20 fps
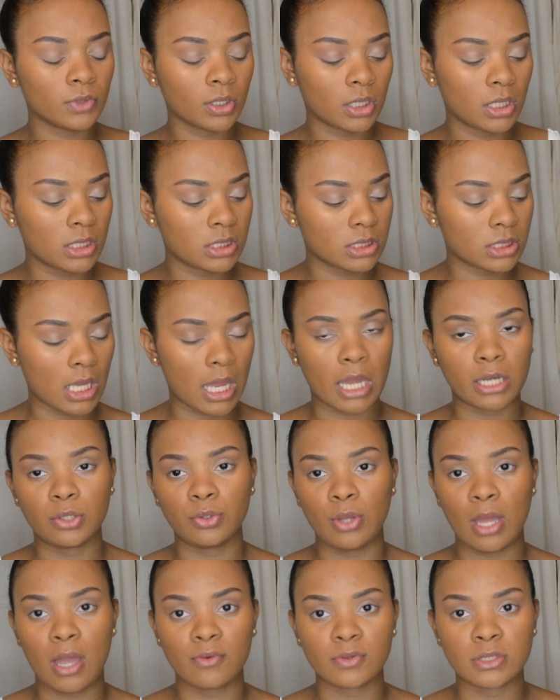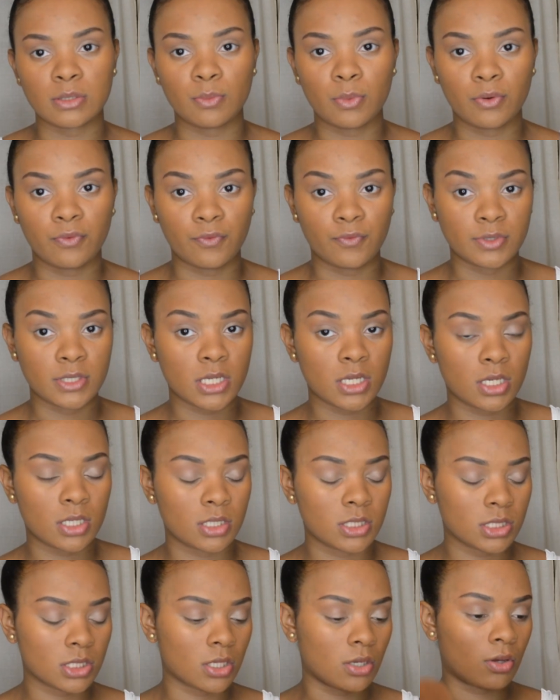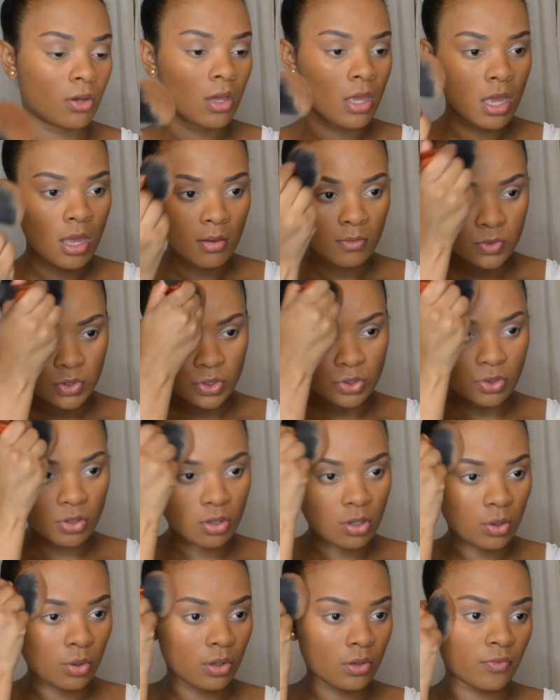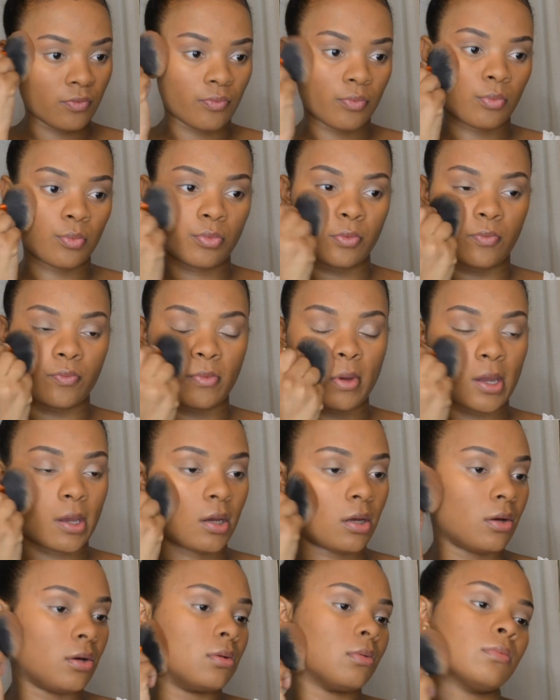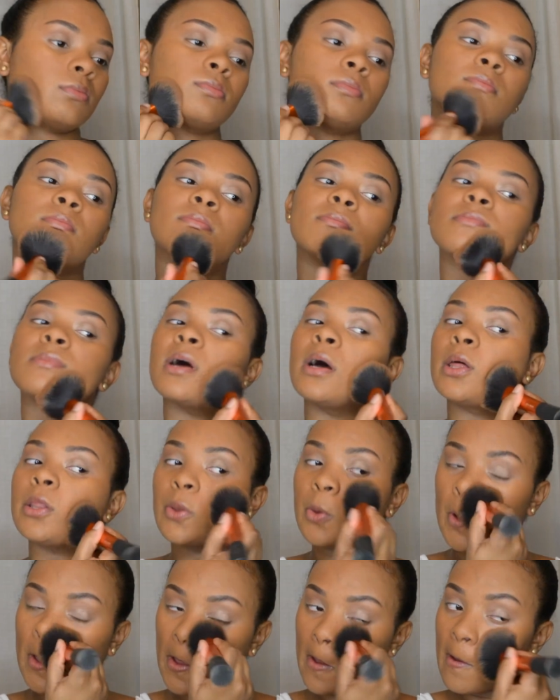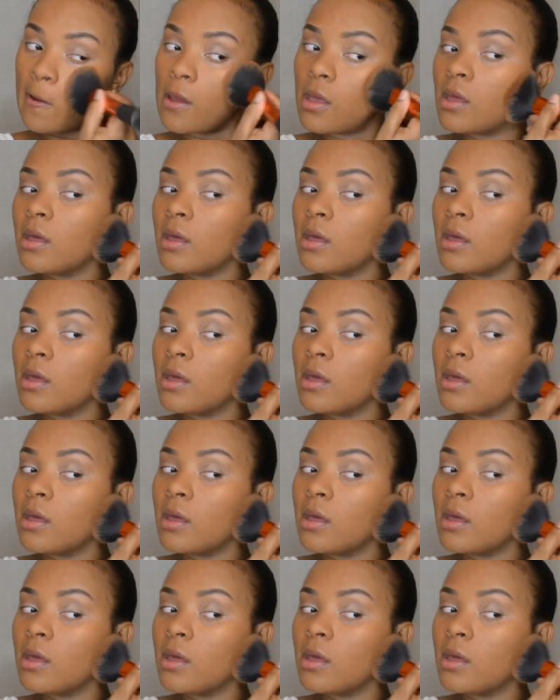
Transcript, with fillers: because I do have some over 10, so I'm just going to go in with my um other one.